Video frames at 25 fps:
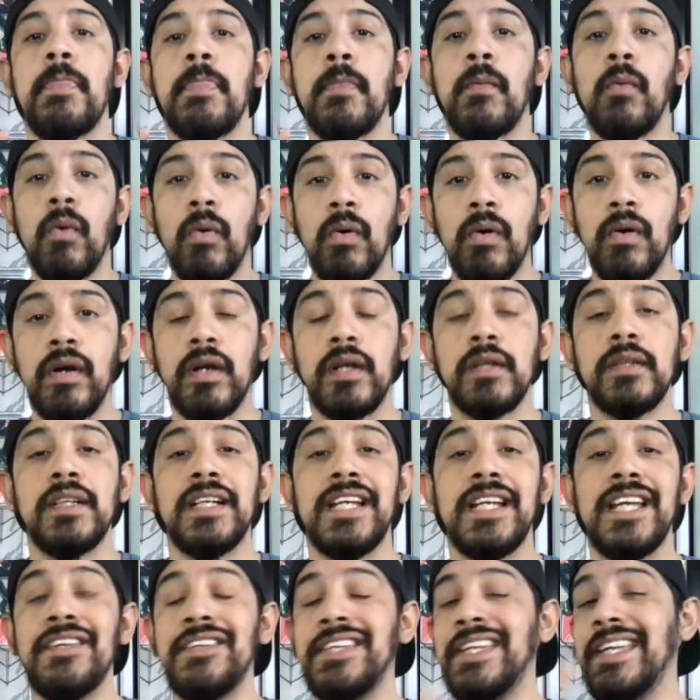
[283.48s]
Or
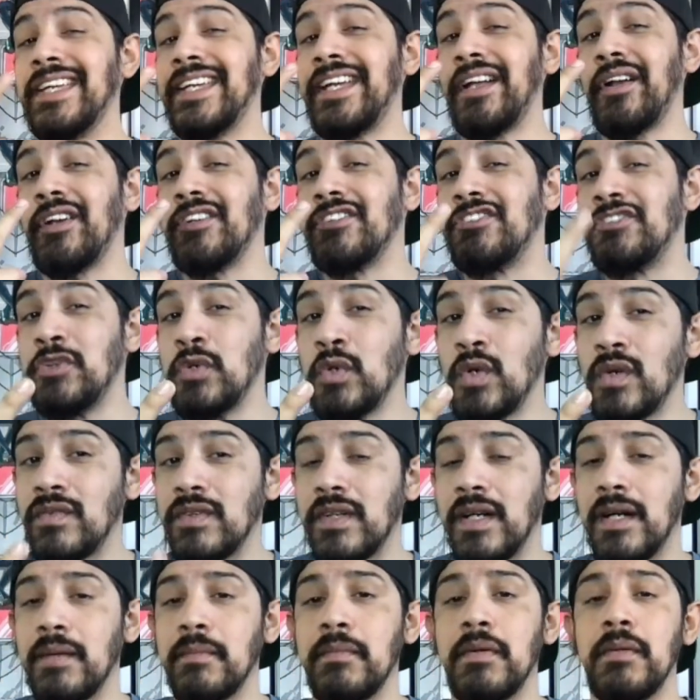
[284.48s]
he can carry 2 of
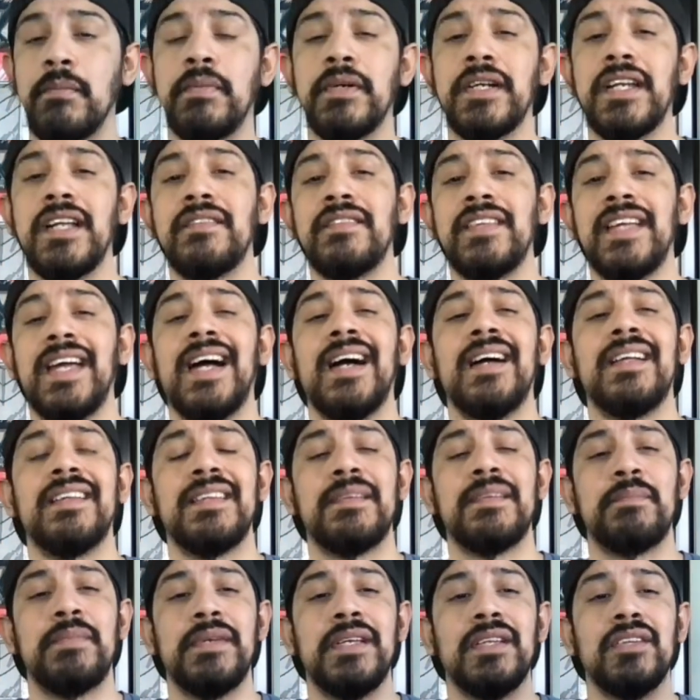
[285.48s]
them, but
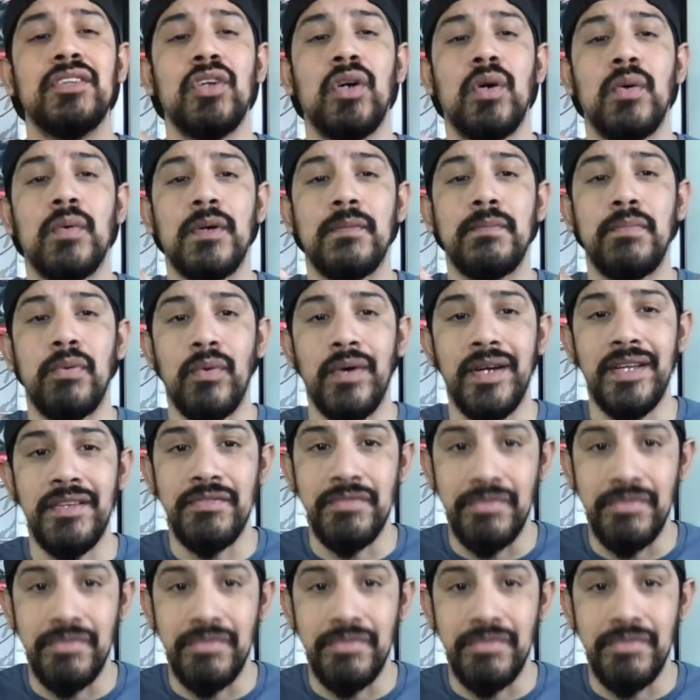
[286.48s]
it'd be a lower point